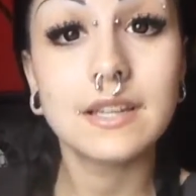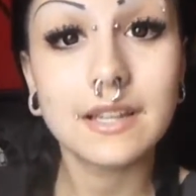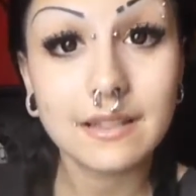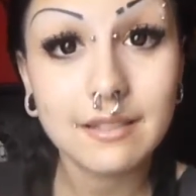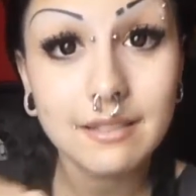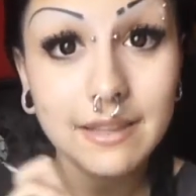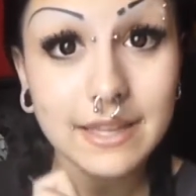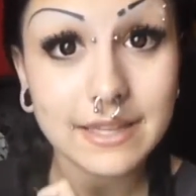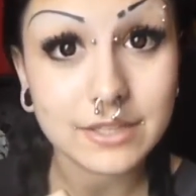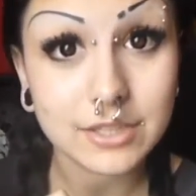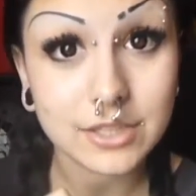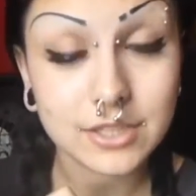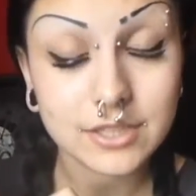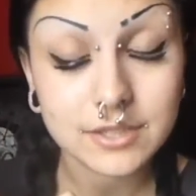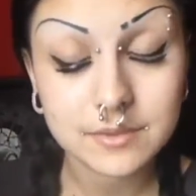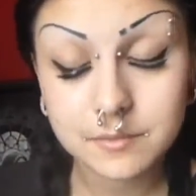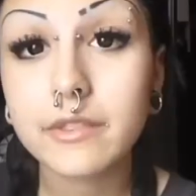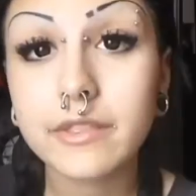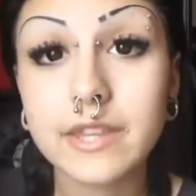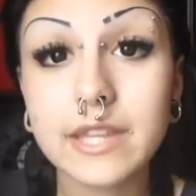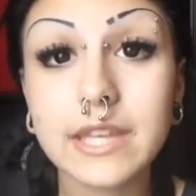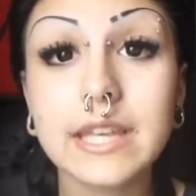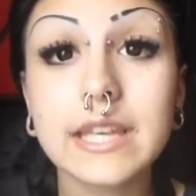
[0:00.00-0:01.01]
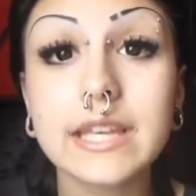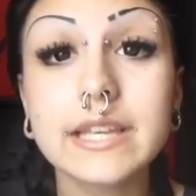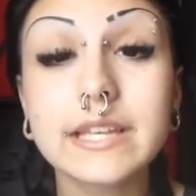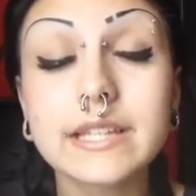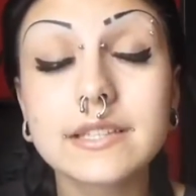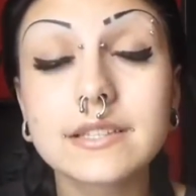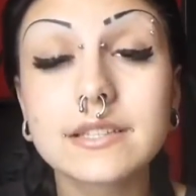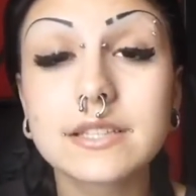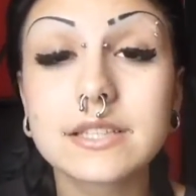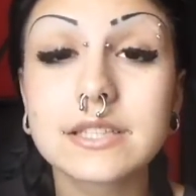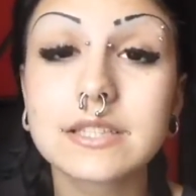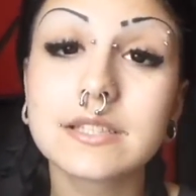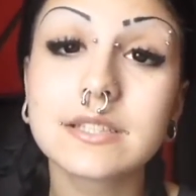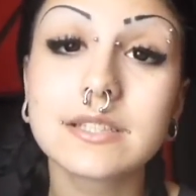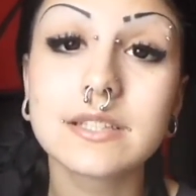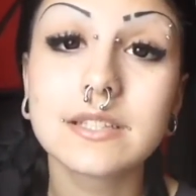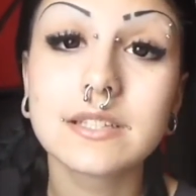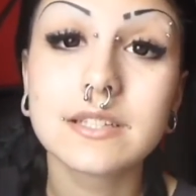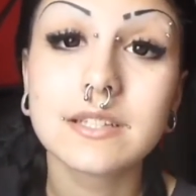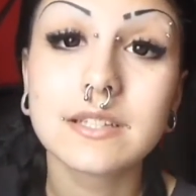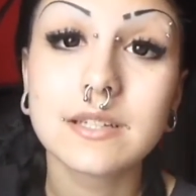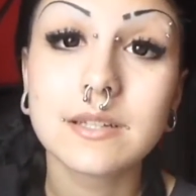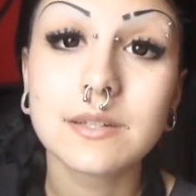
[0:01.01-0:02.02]
later. The
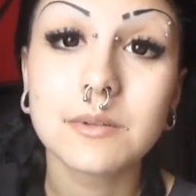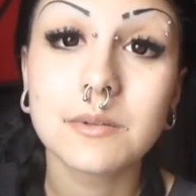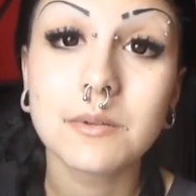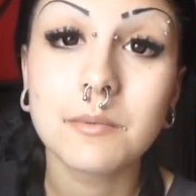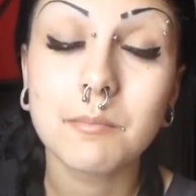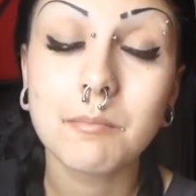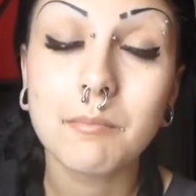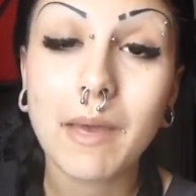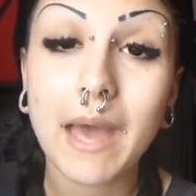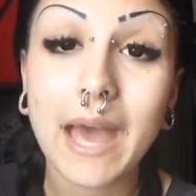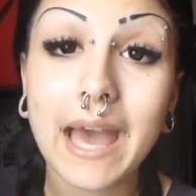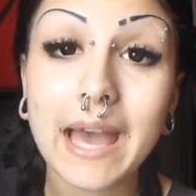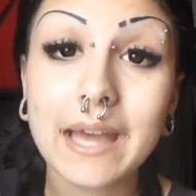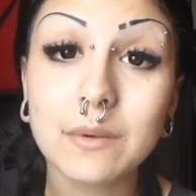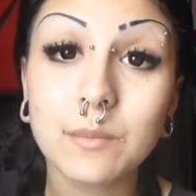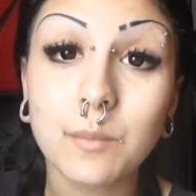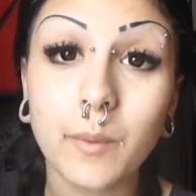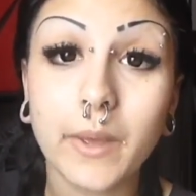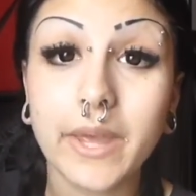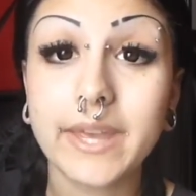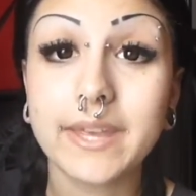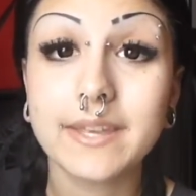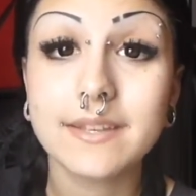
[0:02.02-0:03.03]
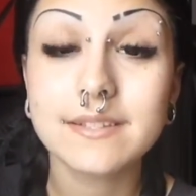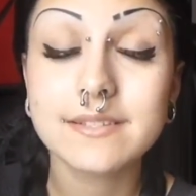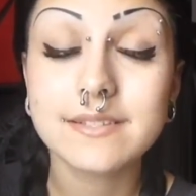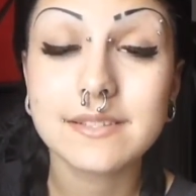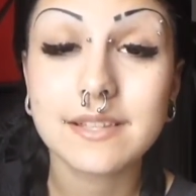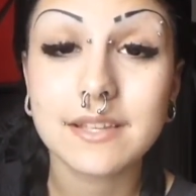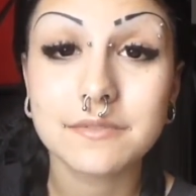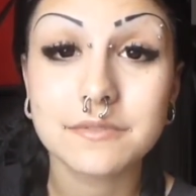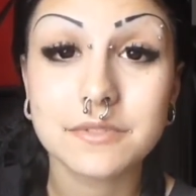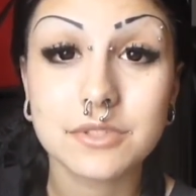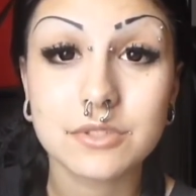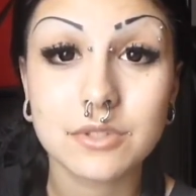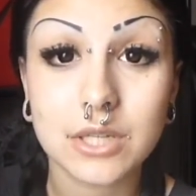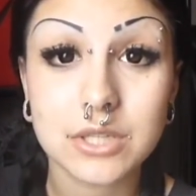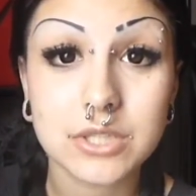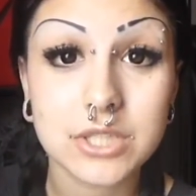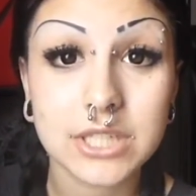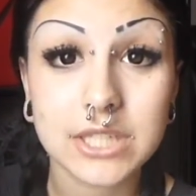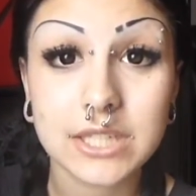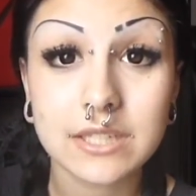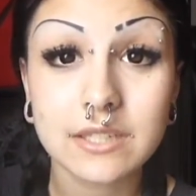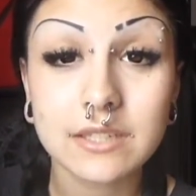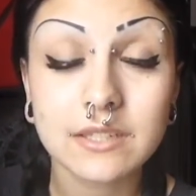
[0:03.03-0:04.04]
bad ways of
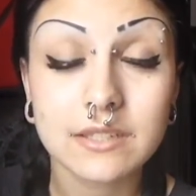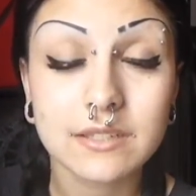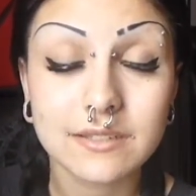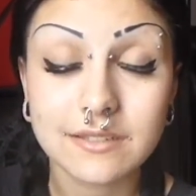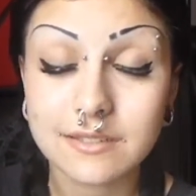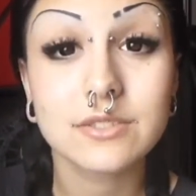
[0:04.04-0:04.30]
stretching,